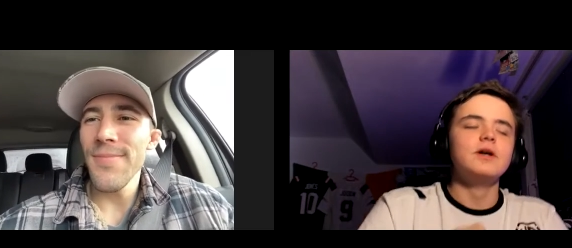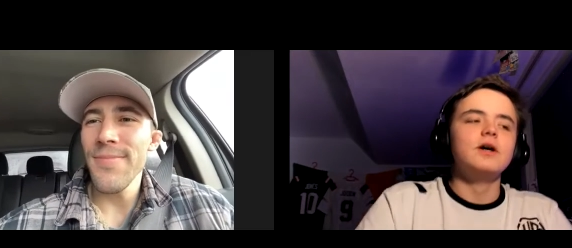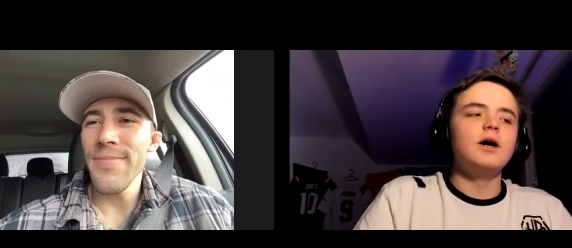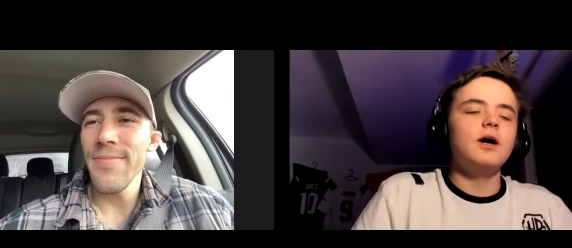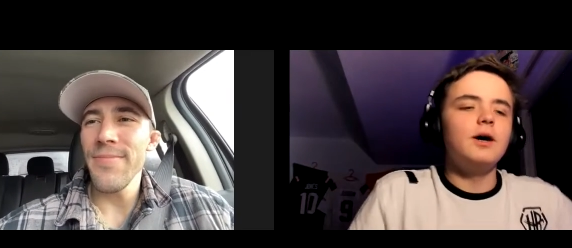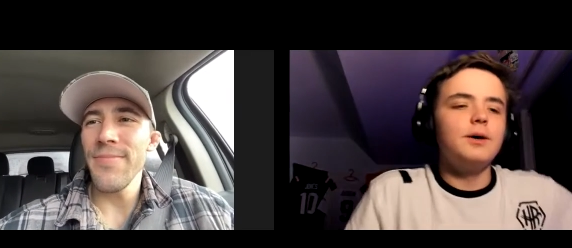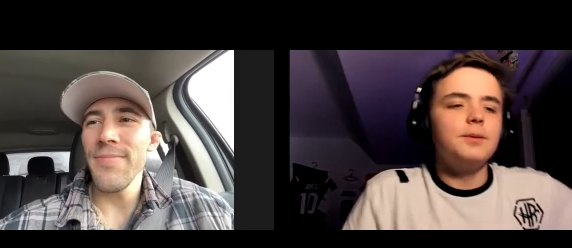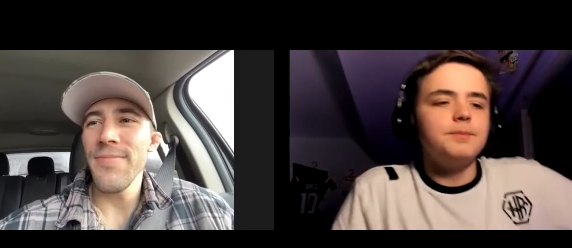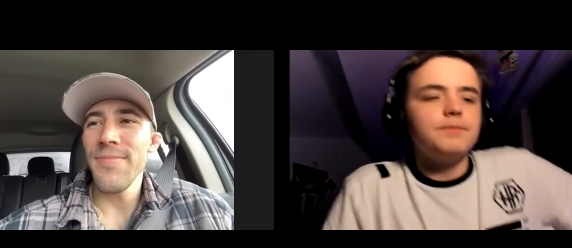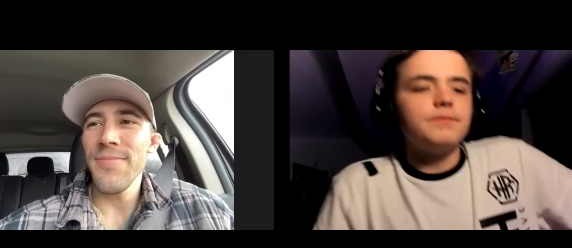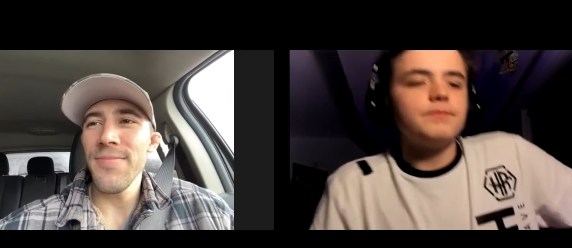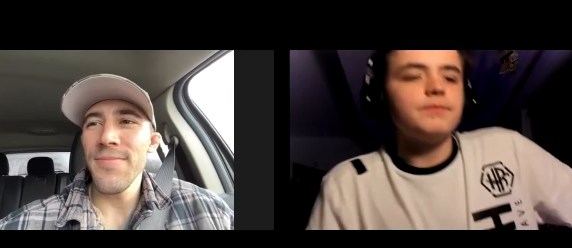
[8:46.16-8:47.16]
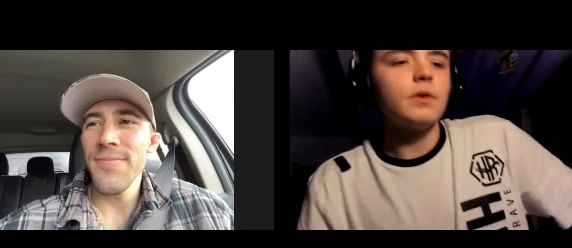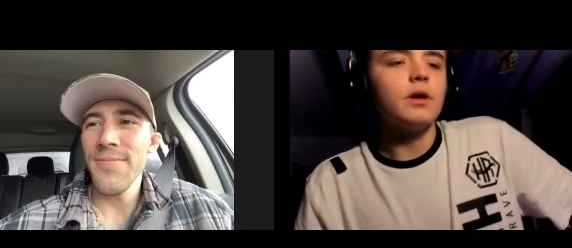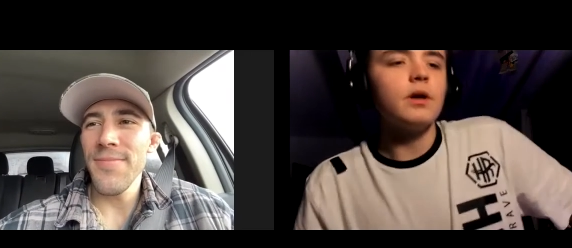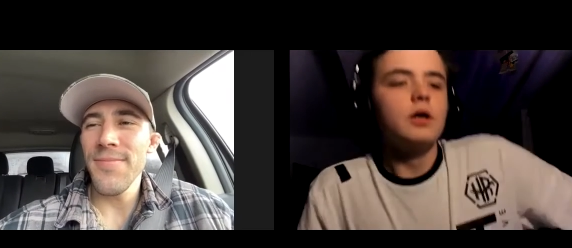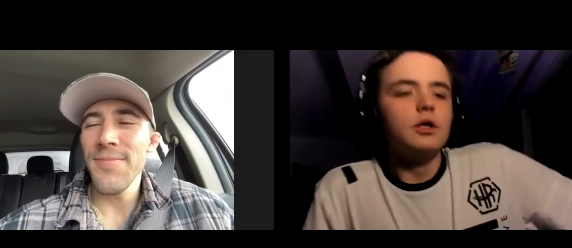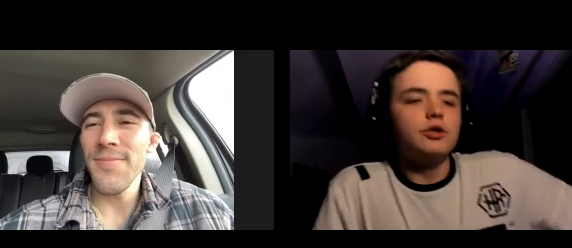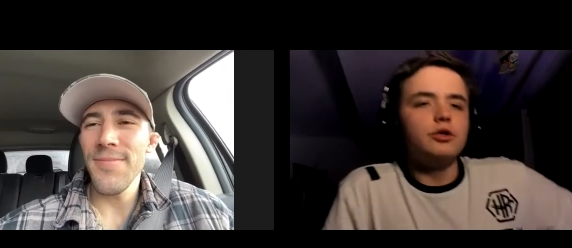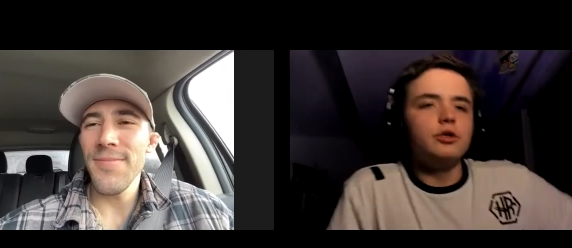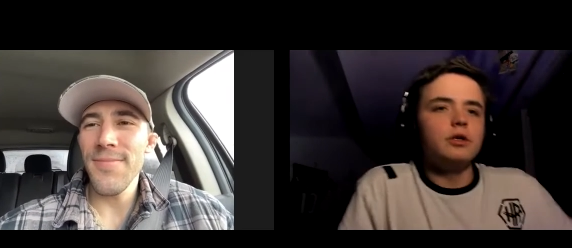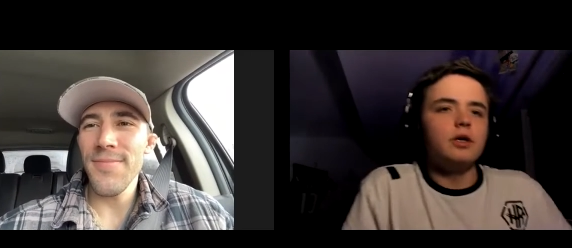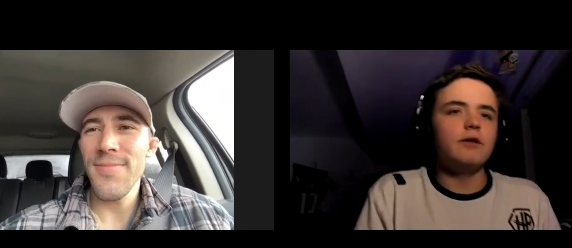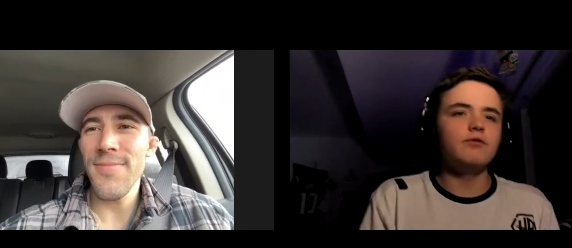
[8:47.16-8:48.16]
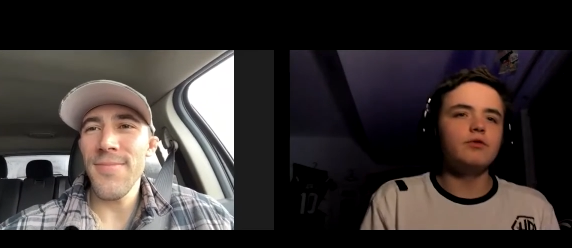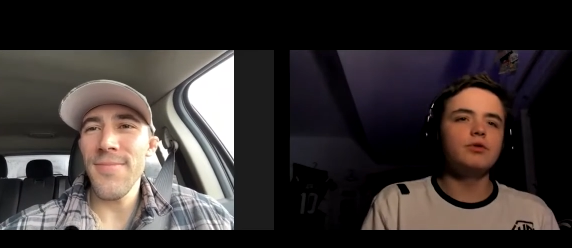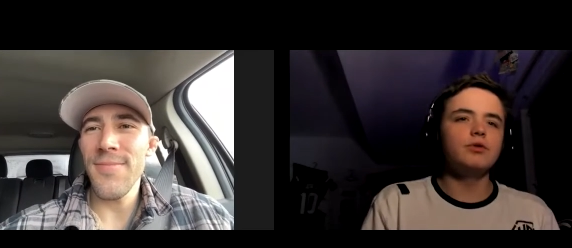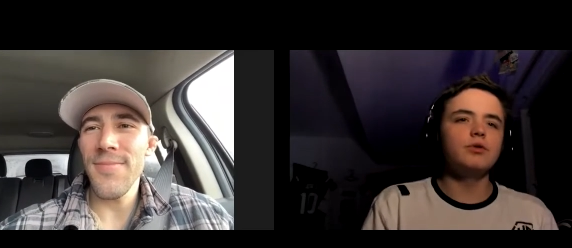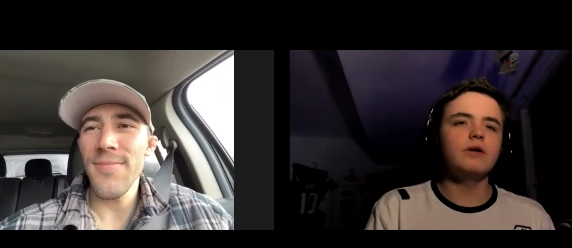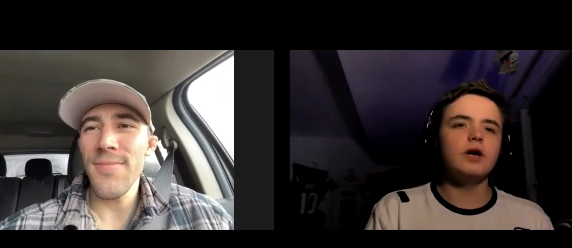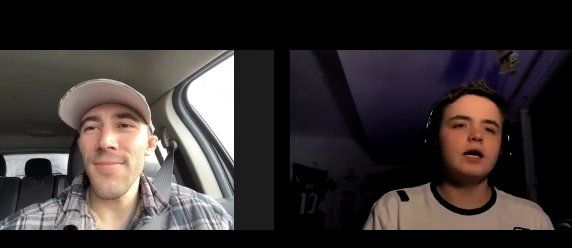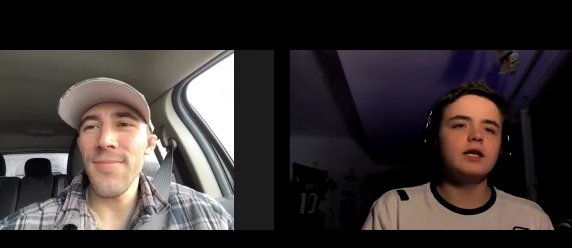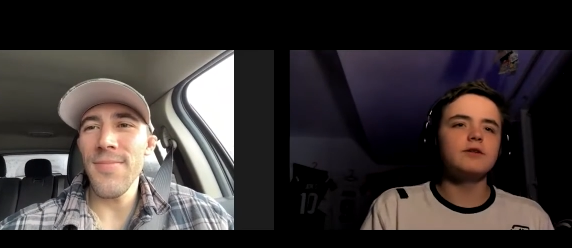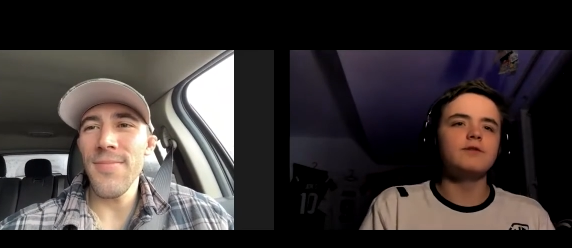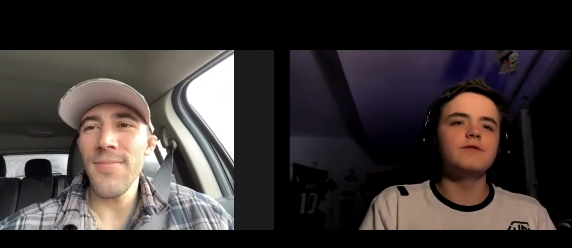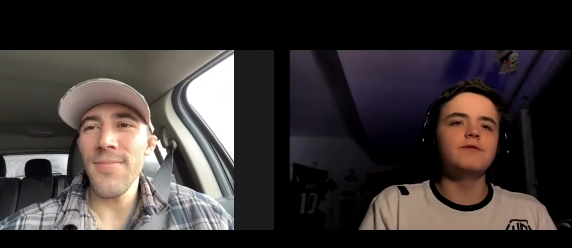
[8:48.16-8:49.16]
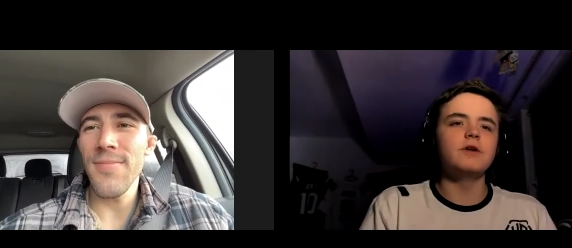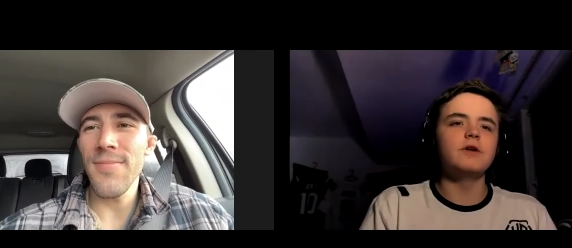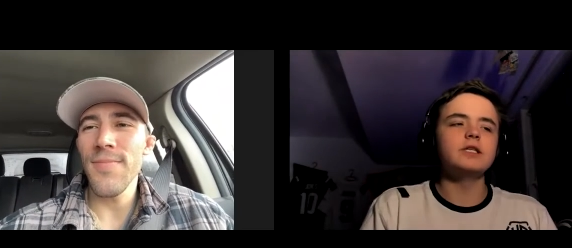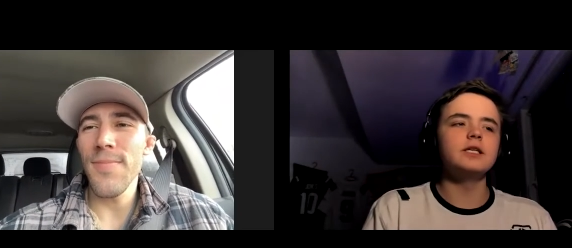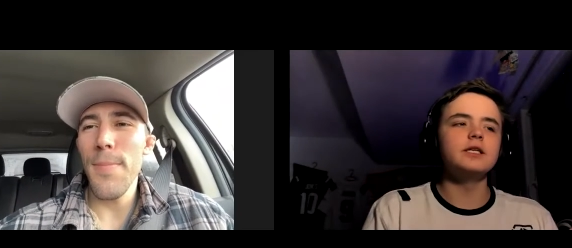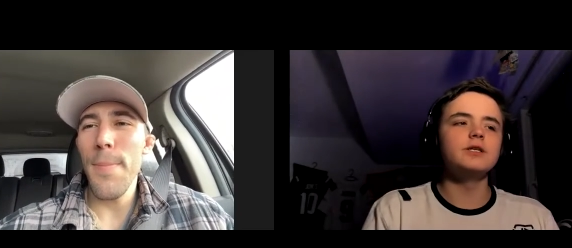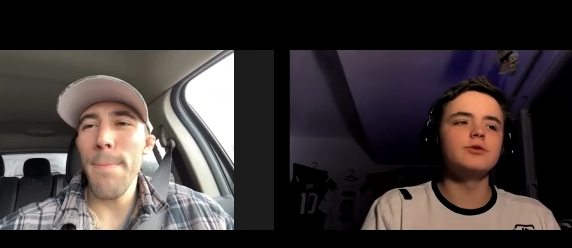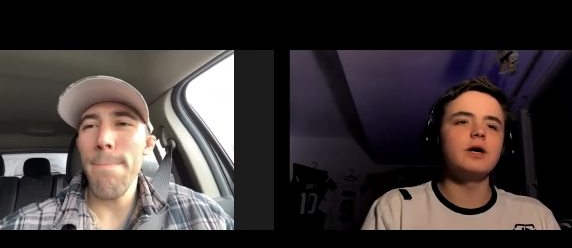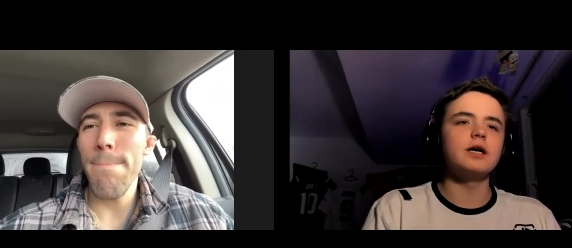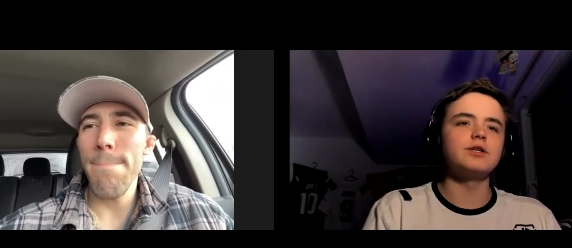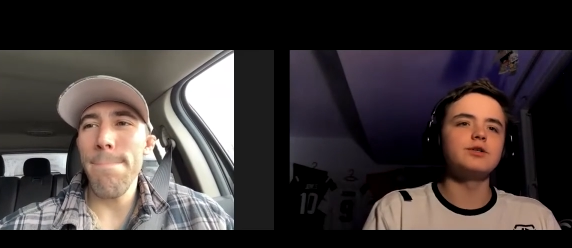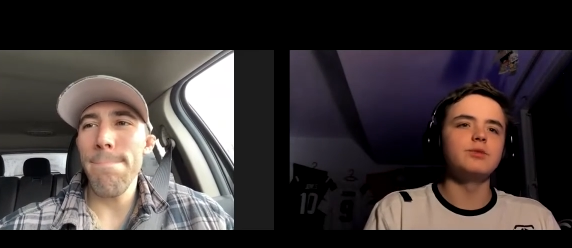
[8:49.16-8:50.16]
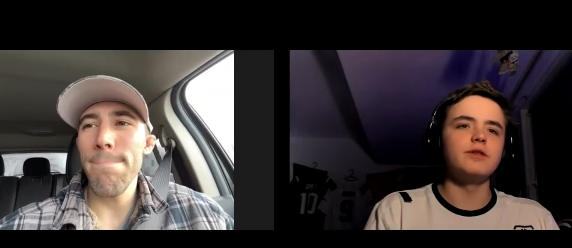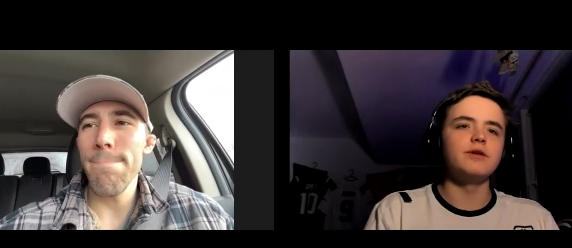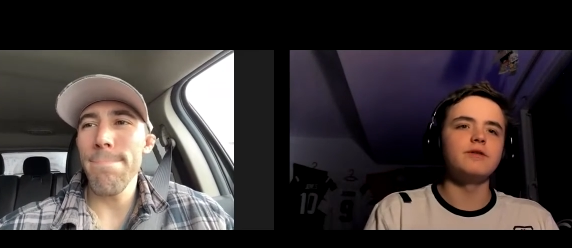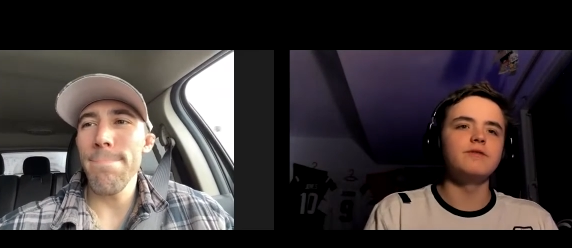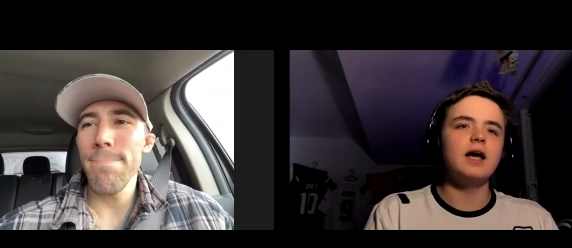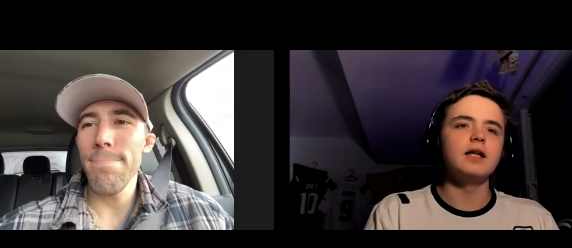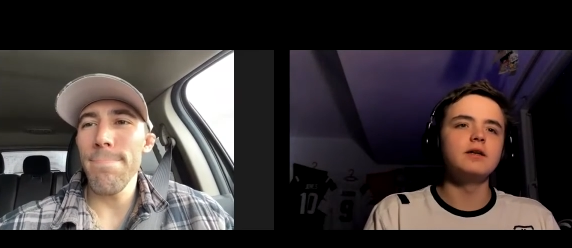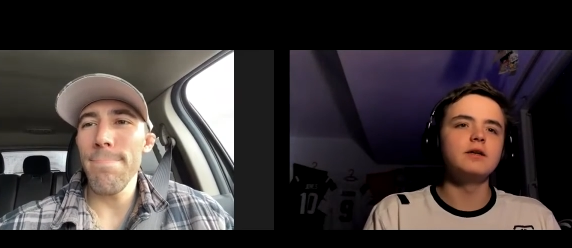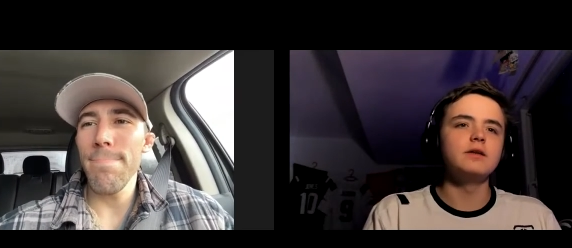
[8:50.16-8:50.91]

Speaker 1: Um, have you ever had a funny interaction with a fan?